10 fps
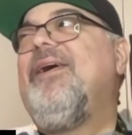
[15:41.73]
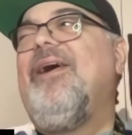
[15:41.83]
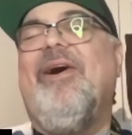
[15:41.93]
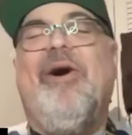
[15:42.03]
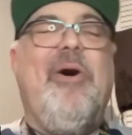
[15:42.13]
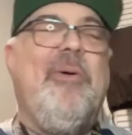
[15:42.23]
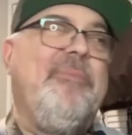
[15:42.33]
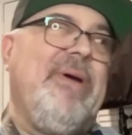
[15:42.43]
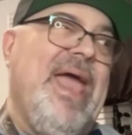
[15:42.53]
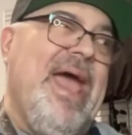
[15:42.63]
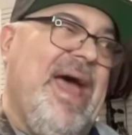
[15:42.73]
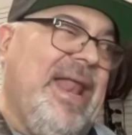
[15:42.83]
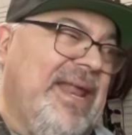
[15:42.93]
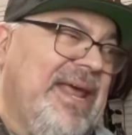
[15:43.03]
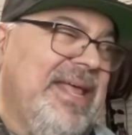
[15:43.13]
Oh
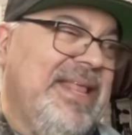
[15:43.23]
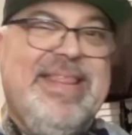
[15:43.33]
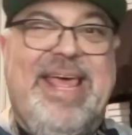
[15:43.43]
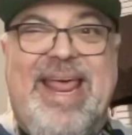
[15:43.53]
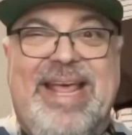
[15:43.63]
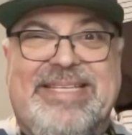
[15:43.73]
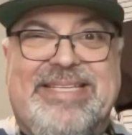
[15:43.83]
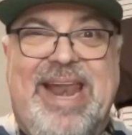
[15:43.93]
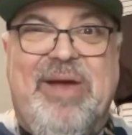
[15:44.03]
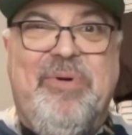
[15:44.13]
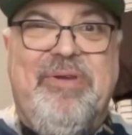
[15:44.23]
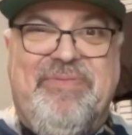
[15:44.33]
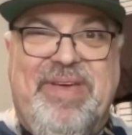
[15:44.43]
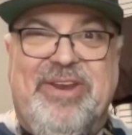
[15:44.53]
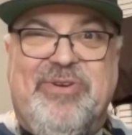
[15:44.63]
man. Then I said I wouldn't
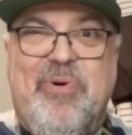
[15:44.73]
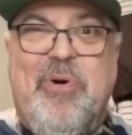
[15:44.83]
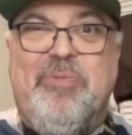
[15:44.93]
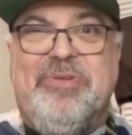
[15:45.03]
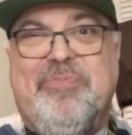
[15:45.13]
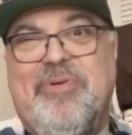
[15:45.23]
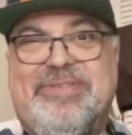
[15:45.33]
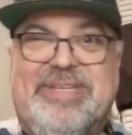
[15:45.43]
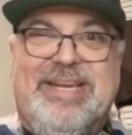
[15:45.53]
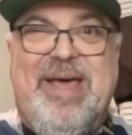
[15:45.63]
feed it to a homeless person.